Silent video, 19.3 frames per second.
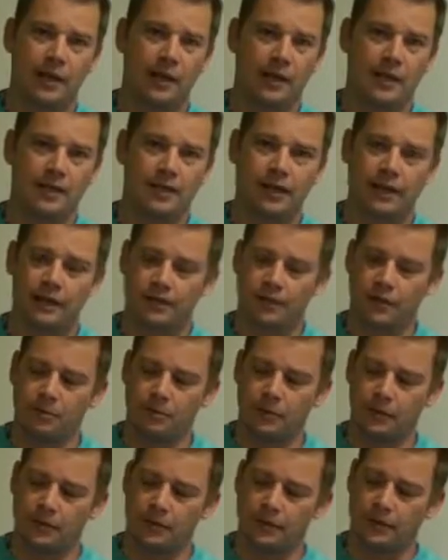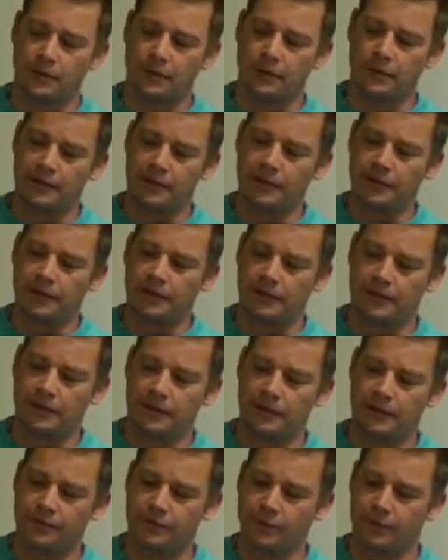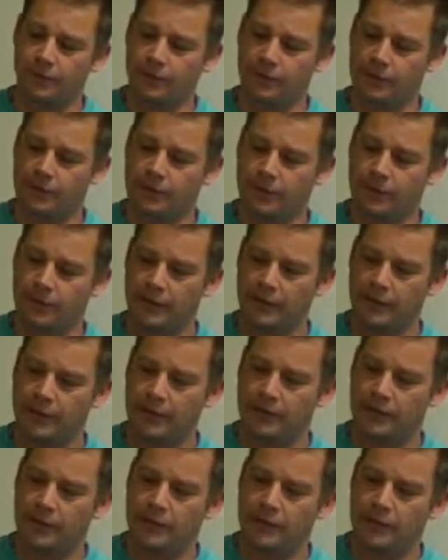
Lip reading: a day of complete darkness, a day of complete light,